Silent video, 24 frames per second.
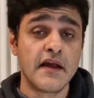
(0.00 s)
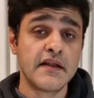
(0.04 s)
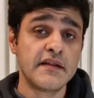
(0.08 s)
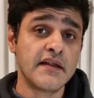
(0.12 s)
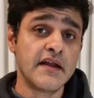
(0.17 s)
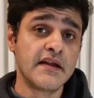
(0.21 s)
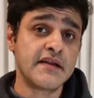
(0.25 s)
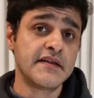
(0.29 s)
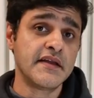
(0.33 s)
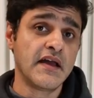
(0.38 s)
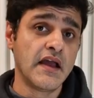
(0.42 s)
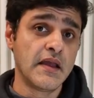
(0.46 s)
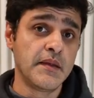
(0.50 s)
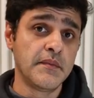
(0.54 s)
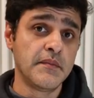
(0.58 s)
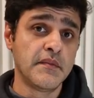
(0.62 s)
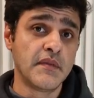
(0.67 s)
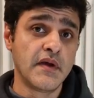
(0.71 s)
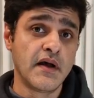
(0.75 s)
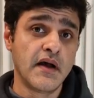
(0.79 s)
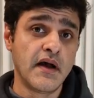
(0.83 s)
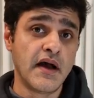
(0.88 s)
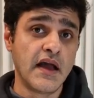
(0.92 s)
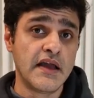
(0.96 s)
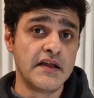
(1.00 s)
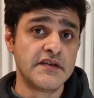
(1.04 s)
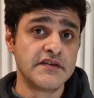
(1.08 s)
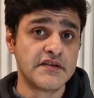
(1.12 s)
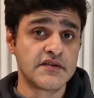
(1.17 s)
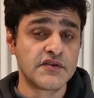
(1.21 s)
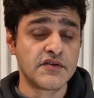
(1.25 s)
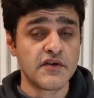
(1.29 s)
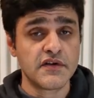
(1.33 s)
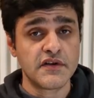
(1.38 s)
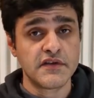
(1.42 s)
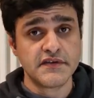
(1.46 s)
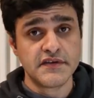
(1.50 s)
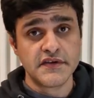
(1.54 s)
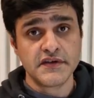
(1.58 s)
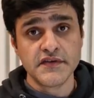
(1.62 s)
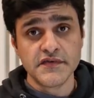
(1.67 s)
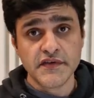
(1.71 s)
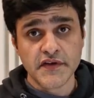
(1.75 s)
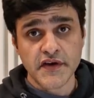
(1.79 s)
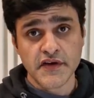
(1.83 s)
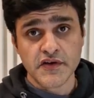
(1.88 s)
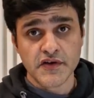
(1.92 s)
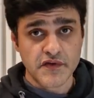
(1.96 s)
at that time i just got a
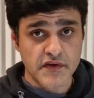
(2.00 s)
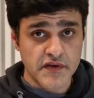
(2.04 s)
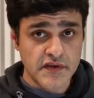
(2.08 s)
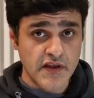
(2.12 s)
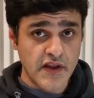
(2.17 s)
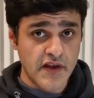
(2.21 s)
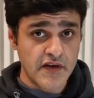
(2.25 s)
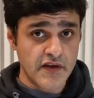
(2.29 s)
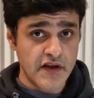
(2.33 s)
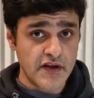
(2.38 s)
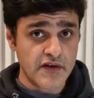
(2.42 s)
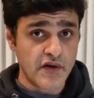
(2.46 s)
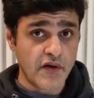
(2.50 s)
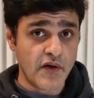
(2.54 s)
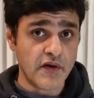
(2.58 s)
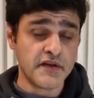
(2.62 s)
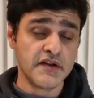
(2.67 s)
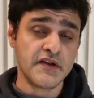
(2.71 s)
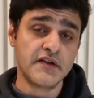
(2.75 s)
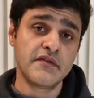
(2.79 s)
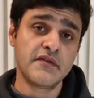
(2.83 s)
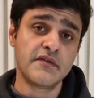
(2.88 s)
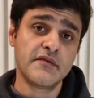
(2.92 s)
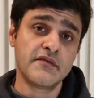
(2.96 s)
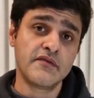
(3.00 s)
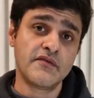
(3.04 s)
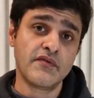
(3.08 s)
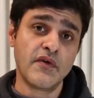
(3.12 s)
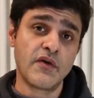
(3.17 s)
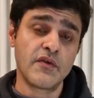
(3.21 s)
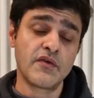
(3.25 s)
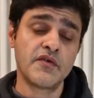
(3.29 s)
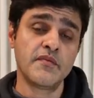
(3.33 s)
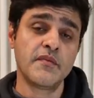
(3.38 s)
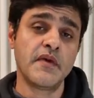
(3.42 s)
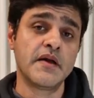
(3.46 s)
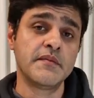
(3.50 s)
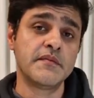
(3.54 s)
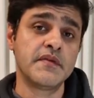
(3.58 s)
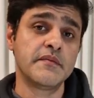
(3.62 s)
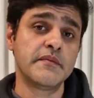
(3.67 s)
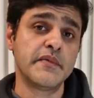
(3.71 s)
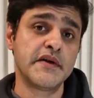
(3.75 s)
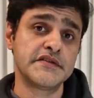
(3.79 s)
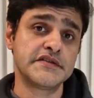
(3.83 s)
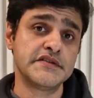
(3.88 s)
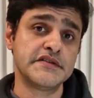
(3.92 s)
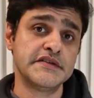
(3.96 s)
certificate of that, that audit followed by my
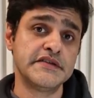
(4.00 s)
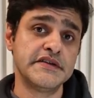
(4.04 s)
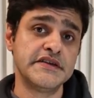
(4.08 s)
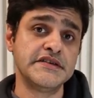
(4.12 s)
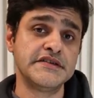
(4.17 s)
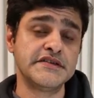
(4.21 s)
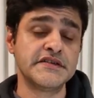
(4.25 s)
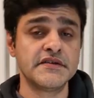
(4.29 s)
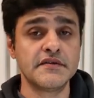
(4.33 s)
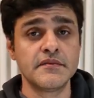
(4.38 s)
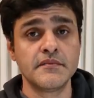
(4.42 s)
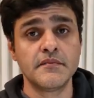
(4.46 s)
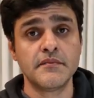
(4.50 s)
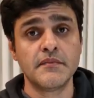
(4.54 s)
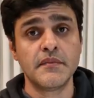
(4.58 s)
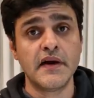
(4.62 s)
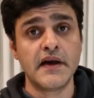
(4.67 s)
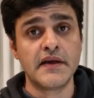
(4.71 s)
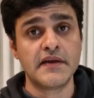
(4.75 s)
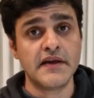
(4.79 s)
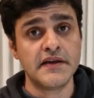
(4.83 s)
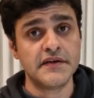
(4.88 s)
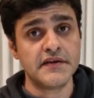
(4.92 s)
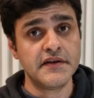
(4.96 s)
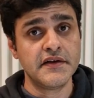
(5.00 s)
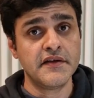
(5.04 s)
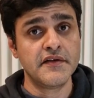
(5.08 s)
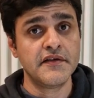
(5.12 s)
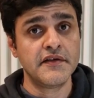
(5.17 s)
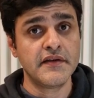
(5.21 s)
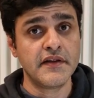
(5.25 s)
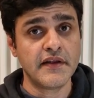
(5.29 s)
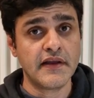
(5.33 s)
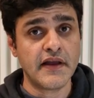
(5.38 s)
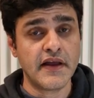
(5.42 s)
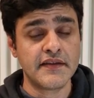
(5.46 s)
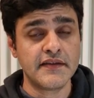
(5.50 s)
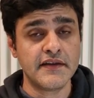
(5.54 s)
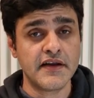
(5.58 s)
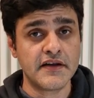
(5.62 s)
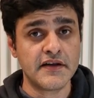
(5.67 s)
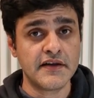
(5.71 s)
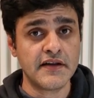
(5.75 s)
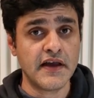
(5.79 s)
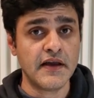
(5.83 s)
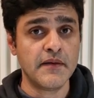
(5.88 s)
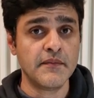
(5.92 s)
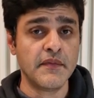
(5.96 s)
presentation and i didn't at
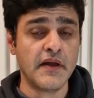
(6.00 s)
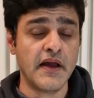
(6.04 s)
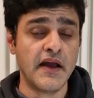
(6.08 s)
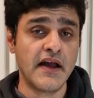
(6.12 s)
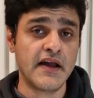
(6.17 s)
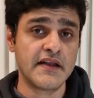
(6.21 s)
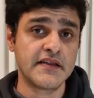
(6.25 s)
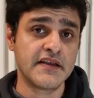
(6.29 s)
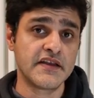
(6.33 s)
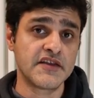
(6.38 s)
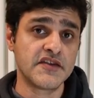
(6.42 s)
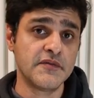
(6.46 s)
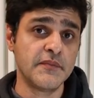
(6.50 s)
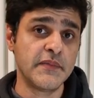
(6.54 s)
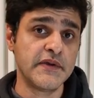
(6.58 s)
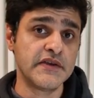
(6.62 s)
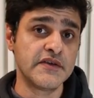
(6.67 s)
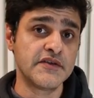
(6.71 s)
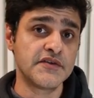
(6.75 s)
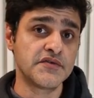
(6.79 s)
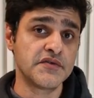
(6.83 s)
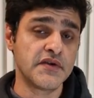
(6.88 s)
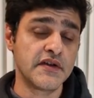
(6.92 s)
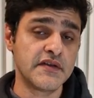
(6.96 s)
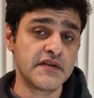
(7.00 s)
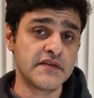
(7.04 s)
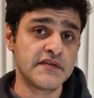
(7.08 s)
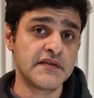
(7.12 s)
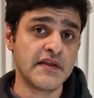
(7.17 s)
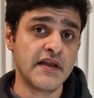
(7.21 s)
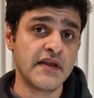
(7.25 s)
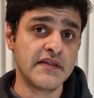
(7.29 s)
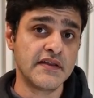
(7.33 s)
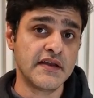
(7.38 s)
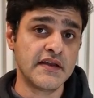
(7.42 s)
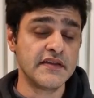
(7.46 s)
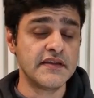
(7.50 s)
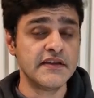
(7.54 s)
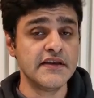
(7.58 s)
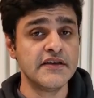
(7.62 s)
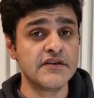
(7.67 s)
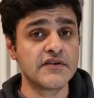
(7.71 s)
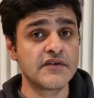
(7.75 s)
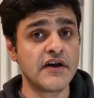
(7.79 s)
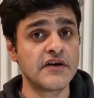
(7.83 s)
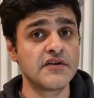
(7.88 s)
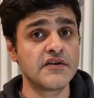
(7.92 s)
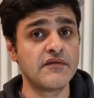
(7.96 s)
that time had the experience to understand that
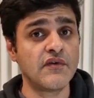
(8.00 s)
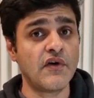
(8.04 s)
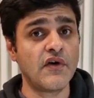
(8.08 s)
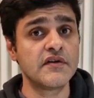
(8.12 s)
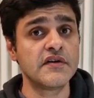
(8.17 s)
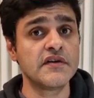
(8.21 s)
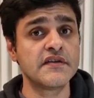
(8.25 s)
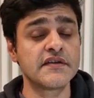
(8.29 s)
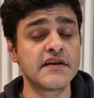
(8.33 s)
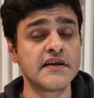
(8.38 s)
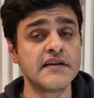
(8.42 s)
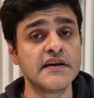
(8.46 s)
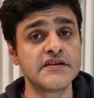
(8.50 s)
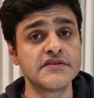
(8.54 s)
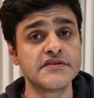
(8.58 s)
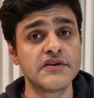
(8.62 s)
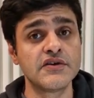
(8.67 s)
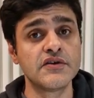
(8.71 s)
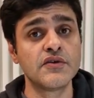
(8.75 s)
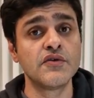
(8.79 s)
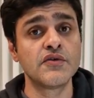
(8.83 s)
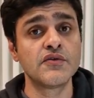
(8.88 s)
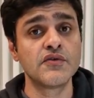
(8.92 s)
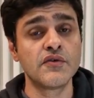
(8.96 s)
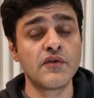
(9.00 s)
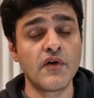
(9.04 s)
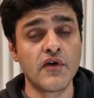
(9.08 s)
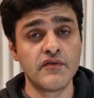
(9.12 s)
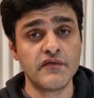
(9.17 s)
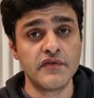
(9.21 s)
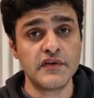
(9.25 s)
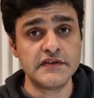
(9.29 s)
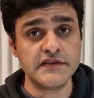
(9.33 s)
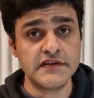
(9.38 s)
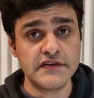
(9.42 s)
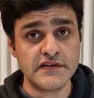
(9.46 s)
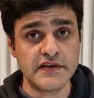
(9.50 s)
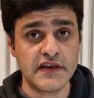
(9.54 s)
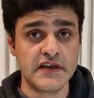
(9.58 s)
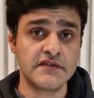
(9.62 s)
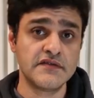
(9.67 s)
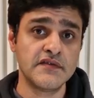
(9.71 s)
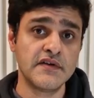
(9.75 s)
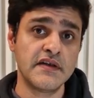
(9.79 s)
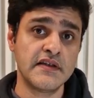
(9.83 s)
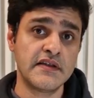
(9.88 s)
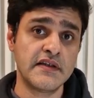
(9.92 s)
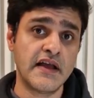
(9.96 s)
these kind of audits can actually go to conferences
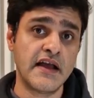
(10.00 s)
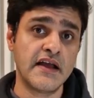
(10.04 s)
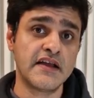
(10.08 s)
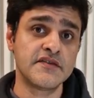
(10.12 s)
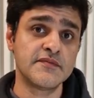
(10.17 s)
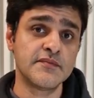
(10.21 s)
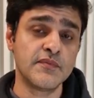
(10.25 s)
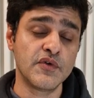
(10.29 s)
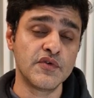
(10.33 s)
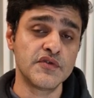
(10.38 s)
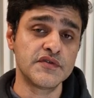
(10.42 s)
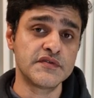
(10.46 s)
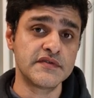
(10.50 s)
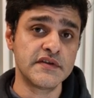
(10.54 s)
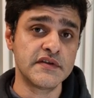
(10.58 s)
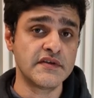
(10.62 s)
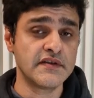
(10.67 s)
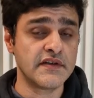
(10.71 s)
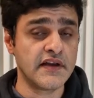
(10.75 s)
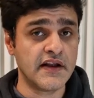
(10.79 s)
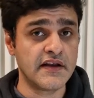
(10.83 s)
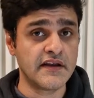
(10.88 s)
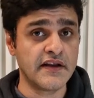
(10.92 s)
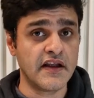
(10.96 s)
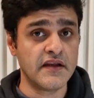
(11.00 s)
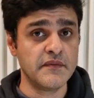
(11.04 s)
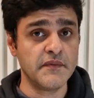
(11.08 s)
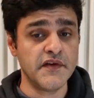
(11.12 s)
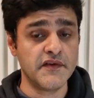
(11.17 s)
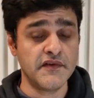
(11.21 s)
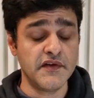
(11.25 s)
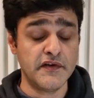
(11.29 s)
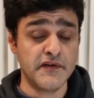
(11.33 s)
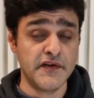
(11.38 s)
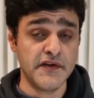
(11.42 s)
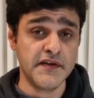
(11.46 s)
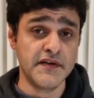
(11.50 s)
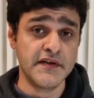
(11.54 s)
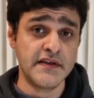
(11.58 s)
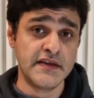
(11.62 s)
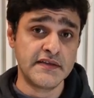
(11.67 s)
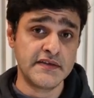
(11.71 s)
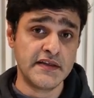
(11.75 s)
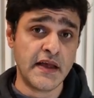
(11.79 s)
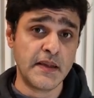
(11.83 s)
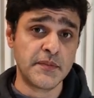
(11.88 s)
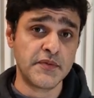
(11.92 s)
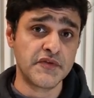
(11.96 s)
as well as posters and can be rewritten
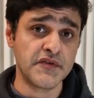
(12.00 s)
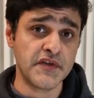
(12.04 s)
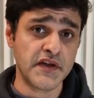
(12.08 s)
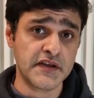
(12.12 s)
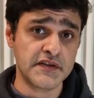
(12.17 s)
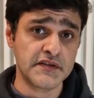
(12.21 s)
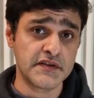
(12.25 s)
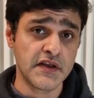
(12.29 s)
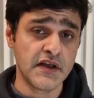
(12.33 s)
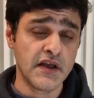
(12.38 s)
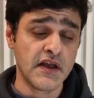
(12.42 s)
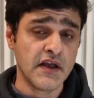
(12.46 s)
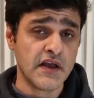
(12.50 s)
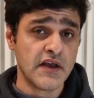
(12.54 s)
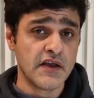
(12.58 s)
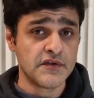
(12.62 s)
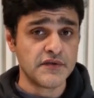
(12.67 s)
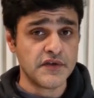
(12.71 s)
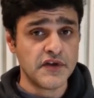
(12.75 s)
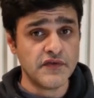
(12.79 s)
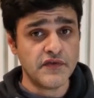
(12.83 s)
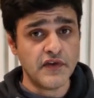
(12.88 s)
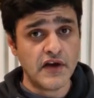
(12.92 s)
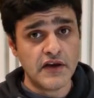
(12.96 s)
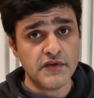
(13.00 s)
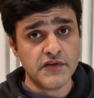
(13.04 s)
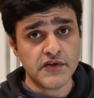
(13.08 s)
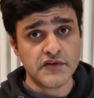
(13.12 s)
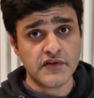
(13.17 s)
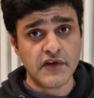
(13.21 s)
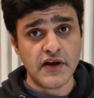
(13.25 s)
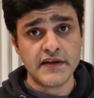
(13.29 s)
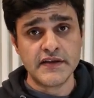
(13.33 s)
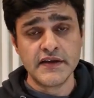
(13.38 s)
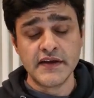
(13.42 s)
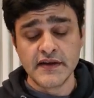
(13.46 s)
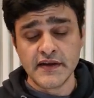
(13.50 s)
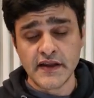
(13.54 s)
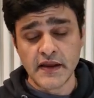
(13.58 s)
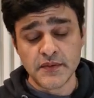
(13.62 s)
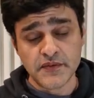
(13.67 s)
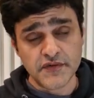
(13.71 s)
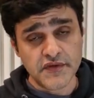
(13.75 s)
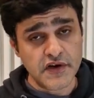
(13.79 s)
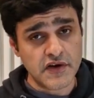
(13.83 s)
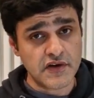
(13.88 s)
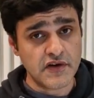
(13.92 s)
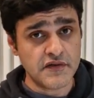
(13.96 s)
as abstracts so if i was writing an
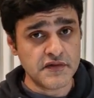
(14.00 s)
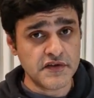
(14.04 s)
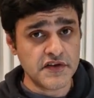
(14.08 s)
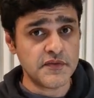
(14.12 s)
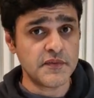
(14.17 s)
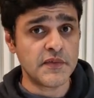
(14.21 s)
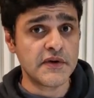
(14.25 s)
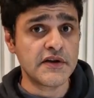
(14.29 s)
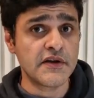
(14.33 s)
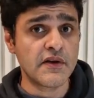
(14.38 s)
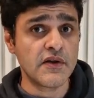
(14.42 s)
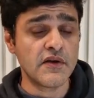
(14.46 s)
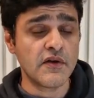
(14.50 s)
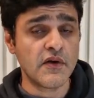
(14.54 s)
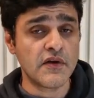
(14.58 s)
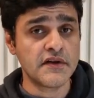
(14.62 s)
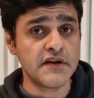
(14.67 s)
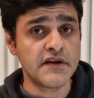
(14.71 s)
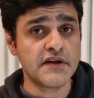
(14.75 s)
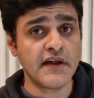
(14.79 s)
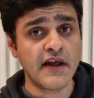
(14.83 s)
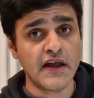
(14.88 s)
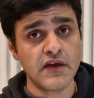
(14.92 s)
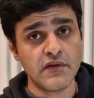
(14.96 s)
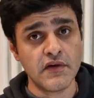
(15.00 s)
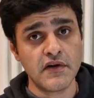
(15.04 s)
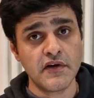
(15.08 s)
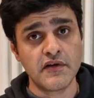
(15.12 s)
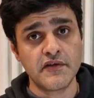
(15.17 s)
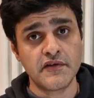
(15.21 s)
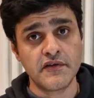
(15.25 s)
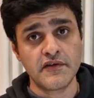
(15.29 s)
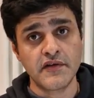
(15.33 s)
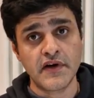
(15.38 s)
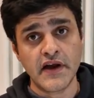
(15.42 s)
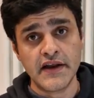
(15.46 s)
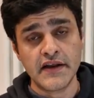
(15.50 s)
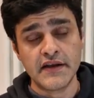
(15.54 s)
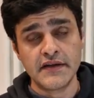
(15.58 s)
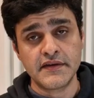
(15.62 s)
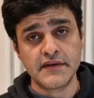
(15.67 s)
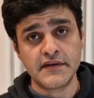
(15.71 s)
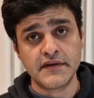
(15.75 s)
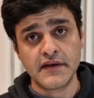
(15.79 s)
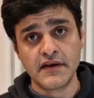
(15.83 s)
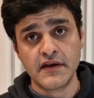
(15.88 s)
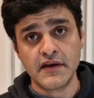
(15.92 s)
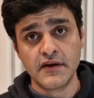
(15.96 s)
abstract of this particular audit i will
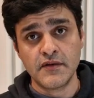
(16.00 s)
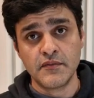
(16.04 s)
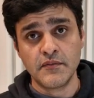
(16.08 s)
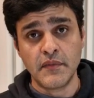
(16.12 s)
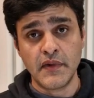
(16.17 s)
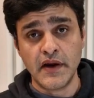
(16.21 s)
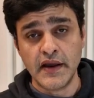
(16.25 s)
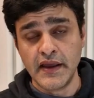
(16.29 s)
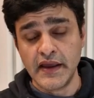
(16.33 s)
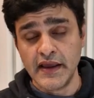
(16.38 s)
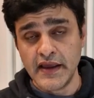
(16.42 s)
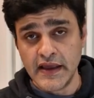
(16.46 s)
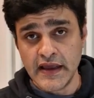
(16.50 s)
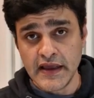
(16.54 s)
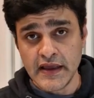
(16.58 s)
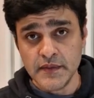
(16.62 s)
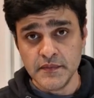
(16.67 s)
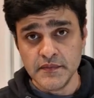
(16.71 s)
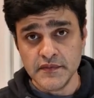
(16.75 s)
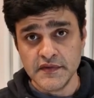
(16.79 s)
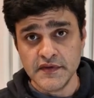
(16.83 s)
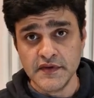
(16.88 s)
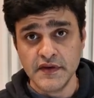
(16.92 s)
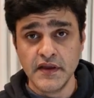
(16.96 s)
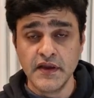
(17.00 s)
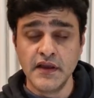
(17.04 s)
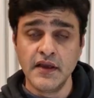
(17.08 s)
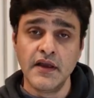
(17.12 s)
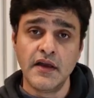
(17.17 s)
write uh, my aims